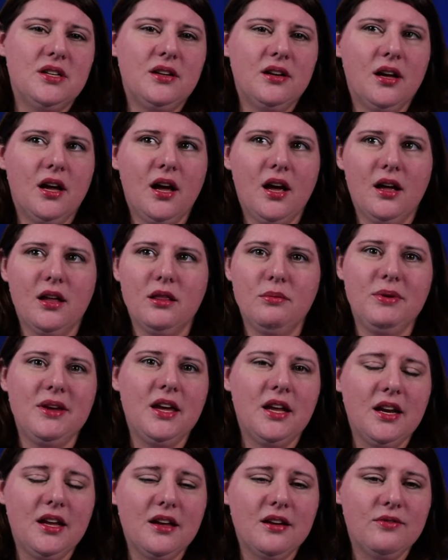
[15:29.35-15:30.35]
the
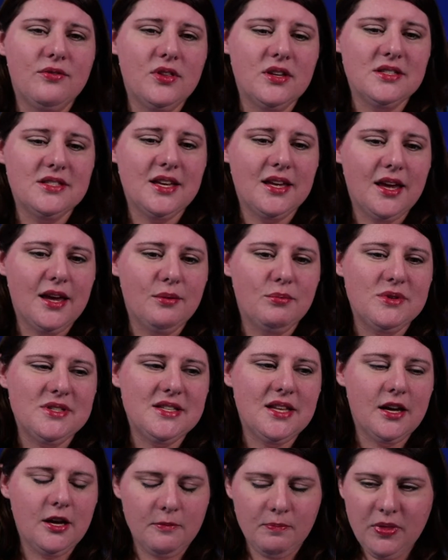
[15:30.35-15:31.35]
beginning of this game is
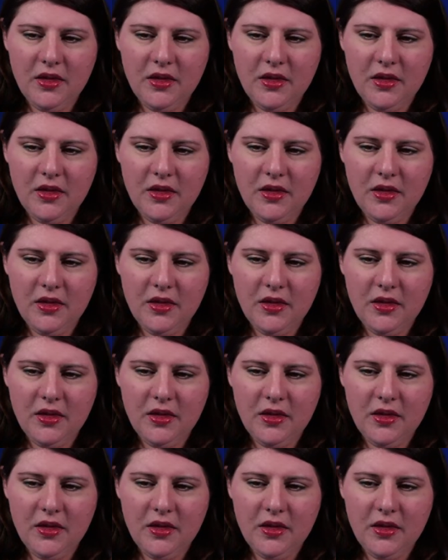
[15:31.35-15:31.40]
that